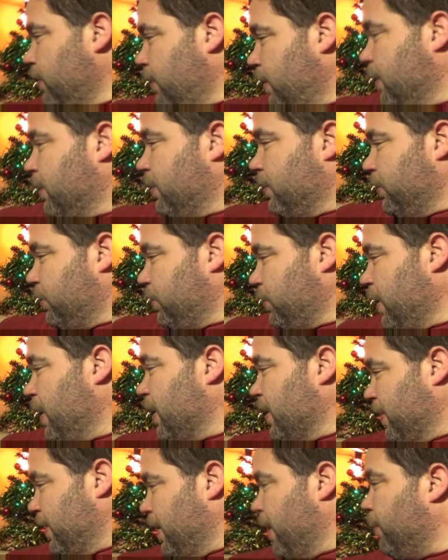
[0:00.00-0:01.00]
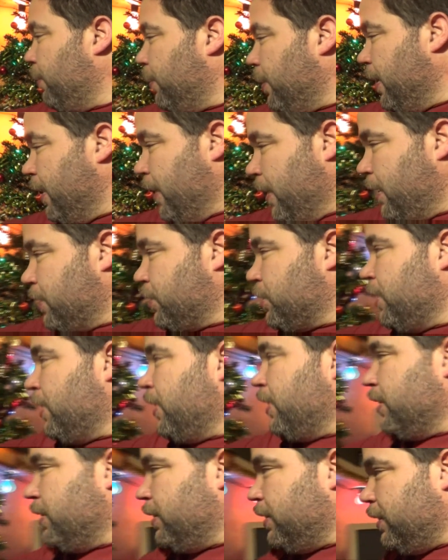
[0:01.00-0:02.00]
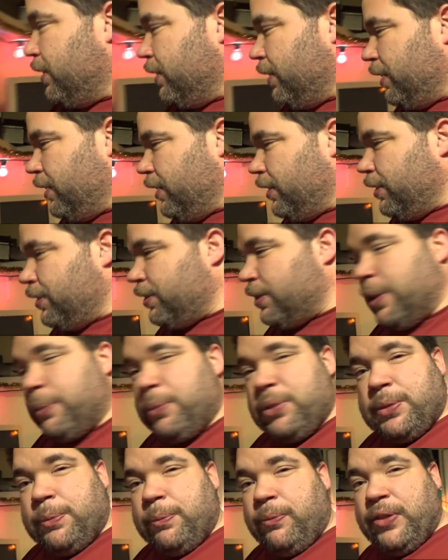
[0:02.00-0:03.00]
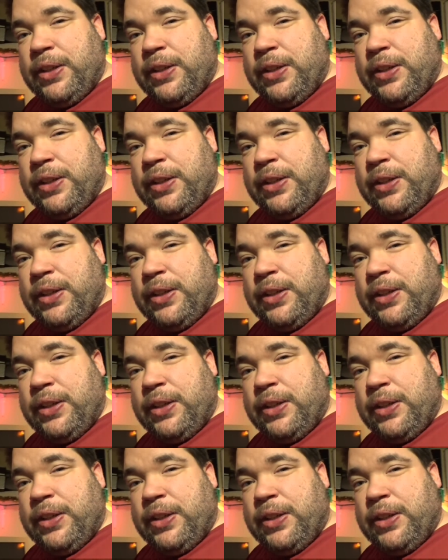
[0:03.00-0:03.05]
They're going to stay that way, actually. Same with some